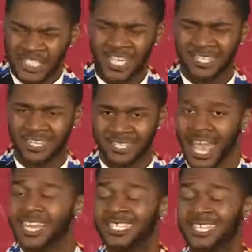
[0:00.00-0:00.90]

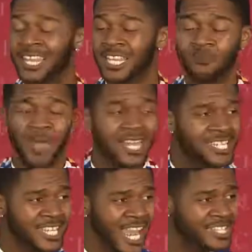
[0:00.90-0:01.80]
Injustice is telling them
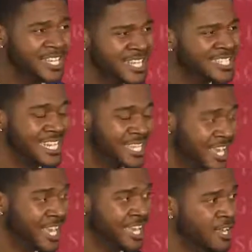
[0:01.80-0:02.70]
education is
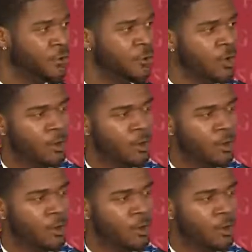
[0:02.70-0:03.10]
the key